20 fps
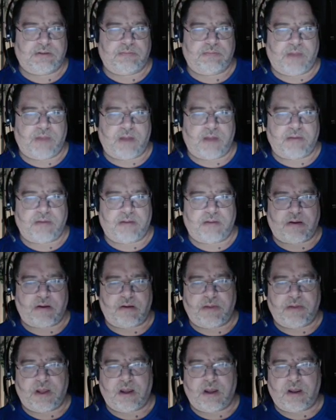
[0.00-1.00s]
blah, blah, blah, blah,
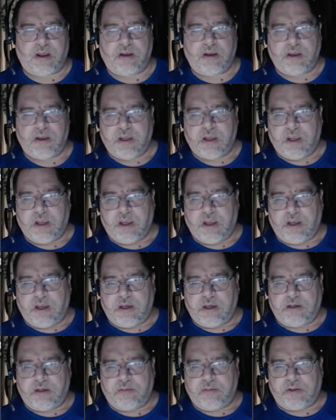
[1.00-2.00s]
blah.
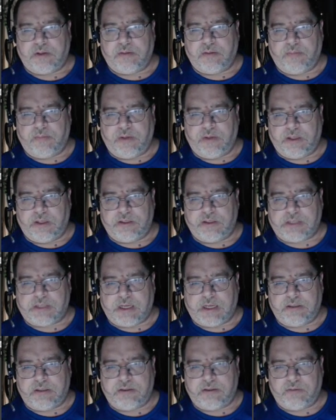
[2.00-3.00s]
And I'm going to
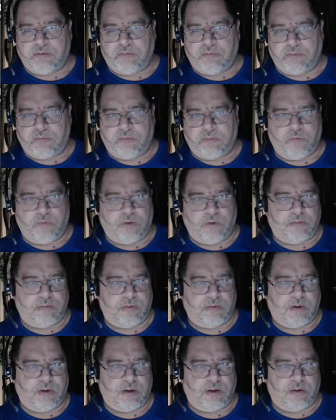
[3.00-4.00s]
inside, well,
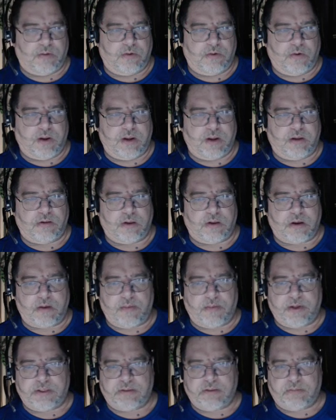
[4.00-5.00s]
go ahead and click on
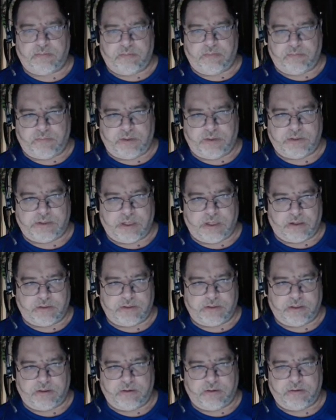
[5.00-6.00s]
my
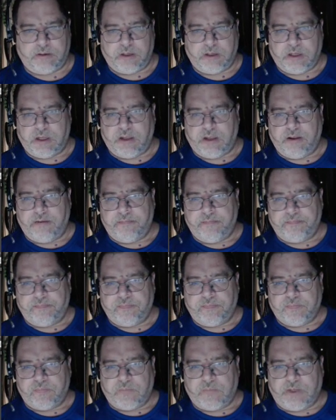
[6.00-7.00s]
skeleton here.
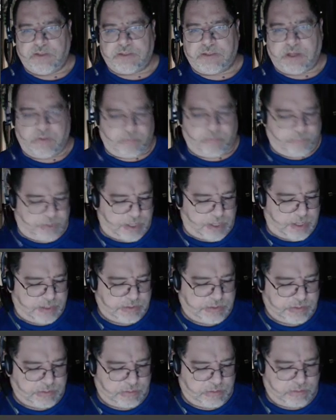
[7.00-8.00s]
Inside
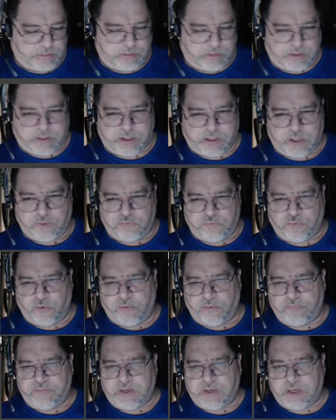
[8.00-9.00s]
replace,
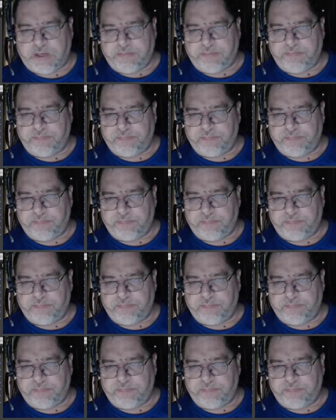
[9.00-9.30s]
Control V.